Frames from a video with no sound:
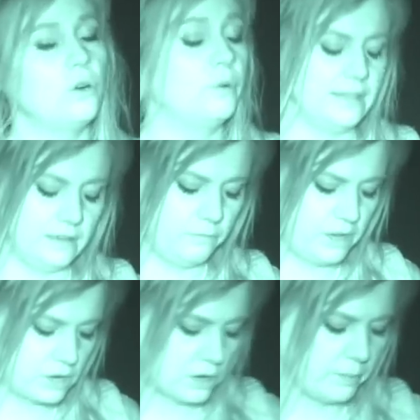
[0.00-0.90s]
always leave
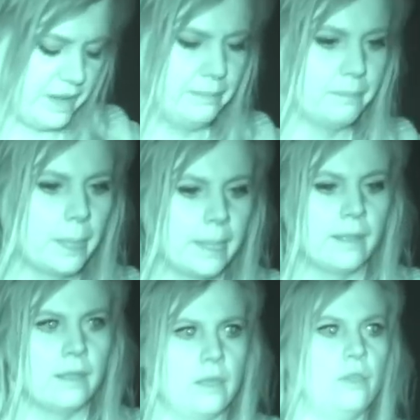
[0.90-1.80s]
me a comment.
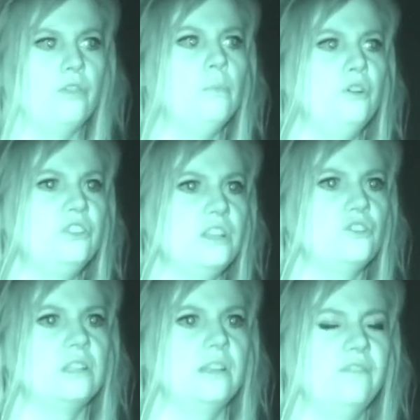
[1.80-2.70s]
The most
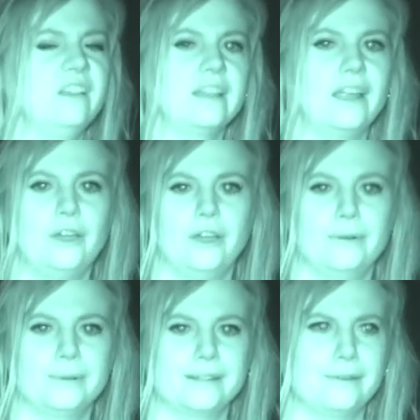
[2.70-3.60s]
interesting thing that I heard
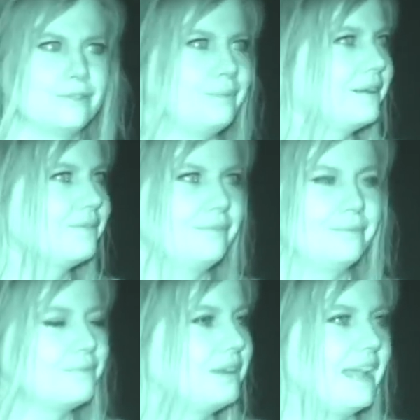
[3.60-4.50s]
was there was one
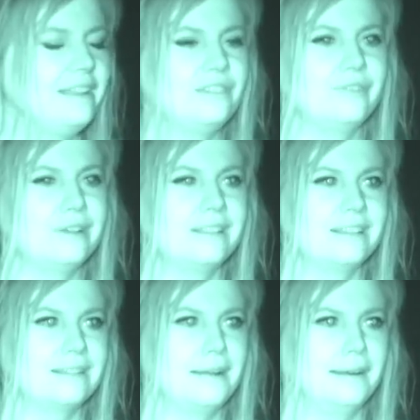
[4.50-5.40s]
lady's voice
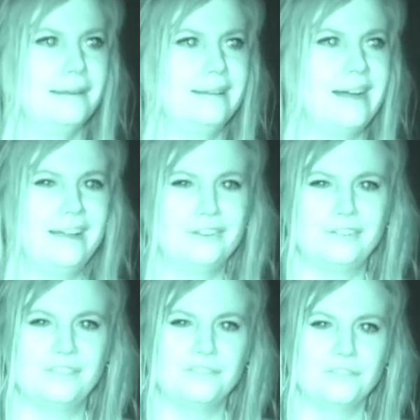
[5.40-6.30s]
that sounded kind
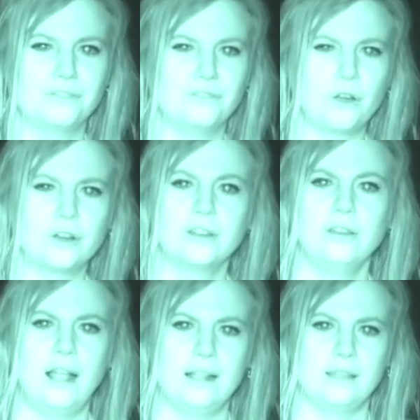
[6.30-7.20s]
of
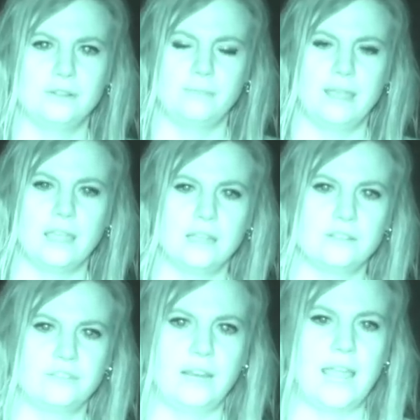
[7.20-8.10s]
foreign, like they were speaking a
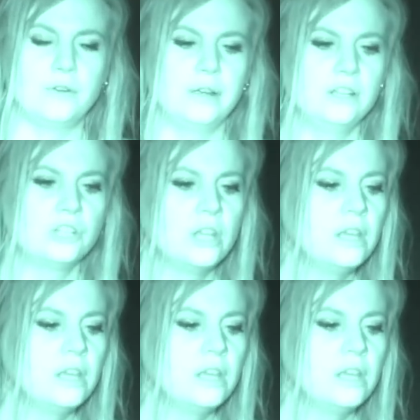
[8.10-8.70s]
different language.